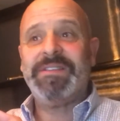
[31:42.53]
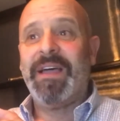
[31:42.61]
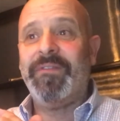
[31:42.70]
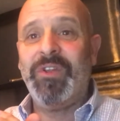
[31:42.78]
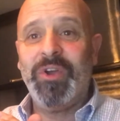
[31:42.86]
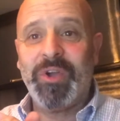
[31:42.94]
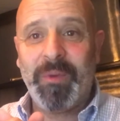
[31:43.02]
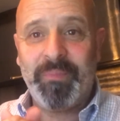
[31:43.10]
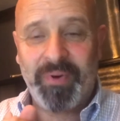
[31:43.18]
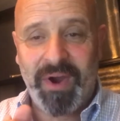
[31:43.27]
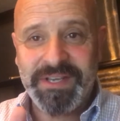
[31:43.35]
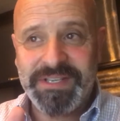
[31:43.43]
have a look at
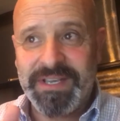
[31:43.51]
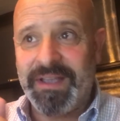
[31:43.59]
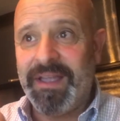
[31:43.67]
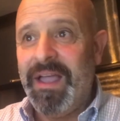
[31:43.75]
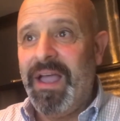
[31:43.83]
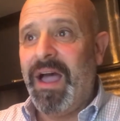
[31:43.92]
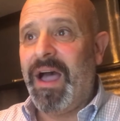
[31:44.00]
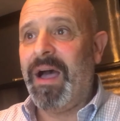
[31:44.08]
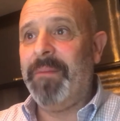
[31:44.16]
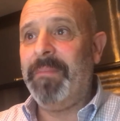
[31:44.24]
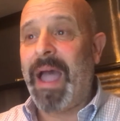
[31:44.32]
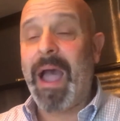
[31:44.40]
pricing.
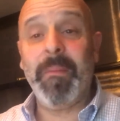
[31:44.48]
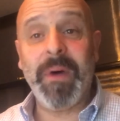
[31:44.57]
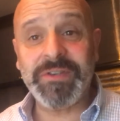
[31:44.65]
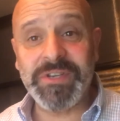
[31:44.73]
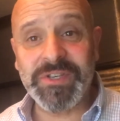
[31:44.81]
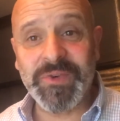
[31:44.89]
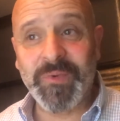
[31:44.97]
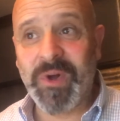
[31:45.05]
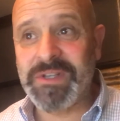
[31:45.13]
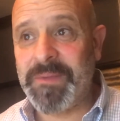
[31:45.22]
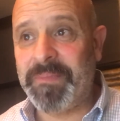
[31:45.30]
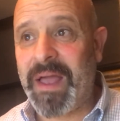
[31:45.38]
How much is the
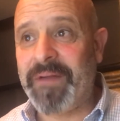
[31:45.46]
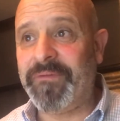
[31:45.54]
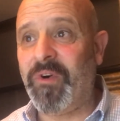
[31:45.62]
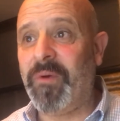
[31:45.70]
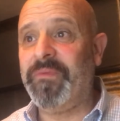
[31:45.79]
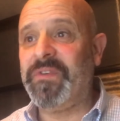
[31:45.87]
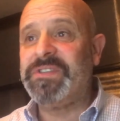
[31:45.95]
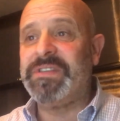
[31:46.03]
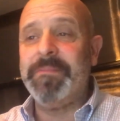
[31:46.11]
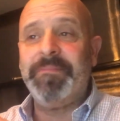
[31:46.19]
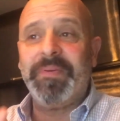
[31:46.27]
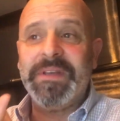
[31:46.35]
Royaltie platform? For
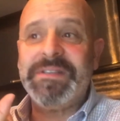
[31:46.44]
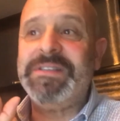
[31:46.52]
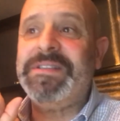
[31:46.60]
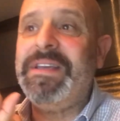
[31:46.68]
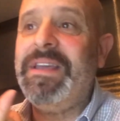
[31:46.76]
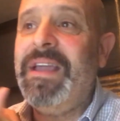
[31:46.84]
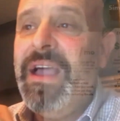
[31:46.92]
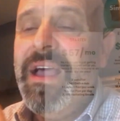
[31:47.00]
simplicity,